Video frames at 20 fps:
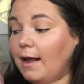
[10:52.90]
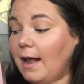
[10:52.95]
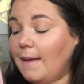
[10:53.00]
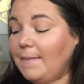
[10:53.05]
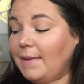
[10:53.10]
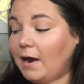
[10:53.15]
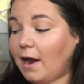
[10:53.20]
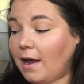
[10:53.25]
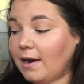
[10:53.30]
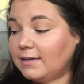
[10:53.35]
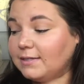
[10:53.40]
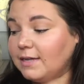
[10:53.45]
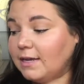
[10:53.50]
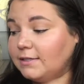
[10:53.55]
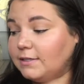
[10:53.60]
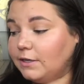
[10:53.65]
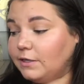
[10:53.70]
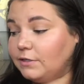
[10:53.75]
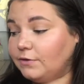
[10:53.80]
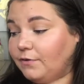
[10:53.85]
I mean,
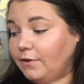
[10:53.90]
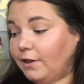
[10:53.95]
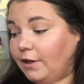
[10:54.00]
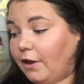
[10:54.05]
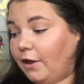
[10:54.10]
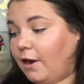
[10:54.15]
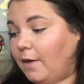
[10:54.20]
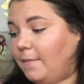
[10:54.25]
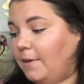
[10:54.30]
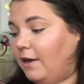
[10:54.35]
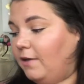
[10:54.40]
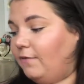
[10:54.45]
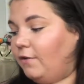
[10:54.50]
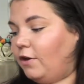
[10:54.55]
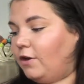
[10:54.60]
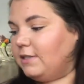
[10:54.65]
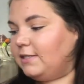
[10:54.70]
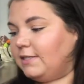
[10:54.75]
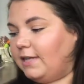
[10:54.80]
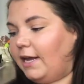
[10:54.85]
Anastasia is really good. I mean, if you
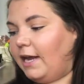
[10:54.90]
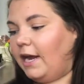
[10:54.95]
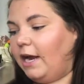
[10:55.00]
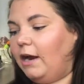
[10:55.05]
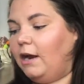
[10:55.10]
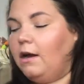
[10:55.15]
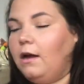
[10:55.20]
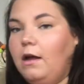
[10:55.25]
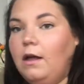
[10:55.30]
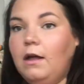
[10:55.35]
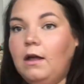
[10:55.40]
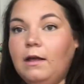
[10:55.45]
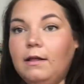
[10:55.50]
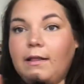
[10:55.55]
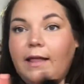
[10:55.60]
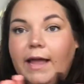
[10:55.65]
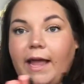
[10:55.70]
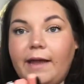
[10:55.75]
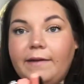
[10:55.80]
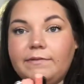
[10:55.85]
could see here,
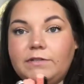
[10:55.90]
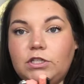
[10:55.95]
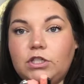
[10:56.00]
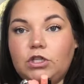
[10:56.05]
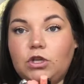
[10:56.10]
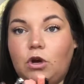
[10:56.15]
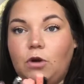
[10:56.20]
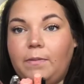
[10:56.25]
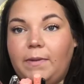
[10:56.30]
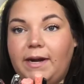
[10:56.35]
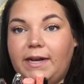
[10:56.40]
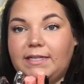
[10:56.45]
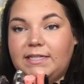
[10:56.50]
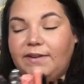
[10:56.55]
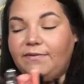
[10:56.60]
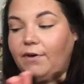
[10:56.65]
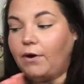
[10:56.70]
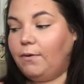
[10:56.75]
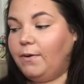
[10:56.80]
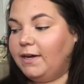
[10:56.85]
like I have so many
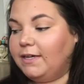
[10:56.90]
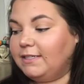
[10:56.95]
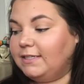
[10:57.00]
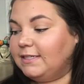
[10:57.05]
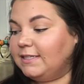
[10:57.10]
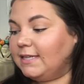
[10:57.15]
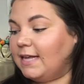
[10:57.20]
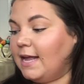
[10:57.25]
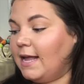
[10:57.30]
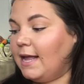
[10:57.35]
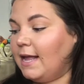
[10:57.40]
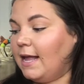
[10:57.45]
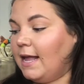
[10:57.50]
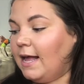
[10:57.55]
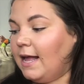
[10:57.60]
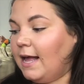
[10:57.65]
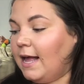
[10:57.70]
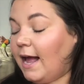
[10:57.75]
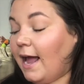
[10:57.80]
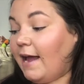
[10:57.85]
different ones.
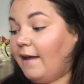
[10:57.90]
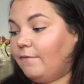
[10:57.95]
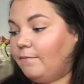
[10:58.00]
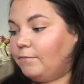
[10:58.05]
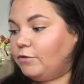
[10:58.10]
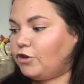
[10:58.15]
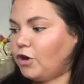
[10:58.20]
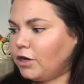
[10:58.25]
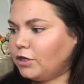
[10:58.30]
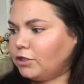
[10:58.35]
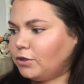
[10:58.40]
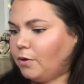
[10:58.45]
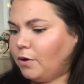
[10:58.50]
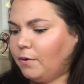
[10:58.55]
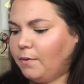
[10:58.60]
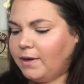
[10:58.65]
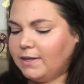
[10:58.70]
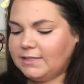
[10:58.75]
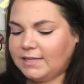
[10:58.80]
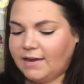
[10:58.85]
I have drugstore
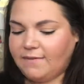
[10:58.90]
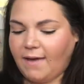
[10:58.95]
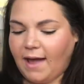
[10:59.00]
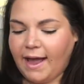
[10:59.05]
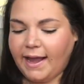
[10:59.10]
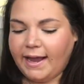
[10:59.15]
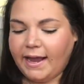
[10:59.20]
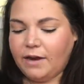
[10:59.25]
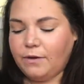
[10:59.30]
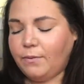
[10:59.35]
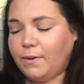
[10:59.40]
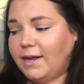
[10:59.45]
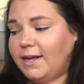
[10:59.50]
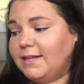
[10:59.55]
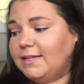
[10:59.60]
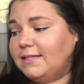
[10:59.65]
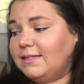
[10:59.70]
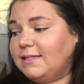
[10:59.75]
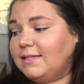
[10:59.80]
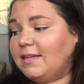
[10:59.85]
ones, I have high-end
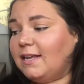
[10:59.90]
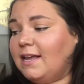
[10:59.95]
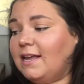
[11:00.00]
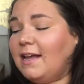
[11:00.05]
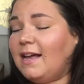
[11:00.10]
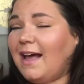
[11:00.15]
ones.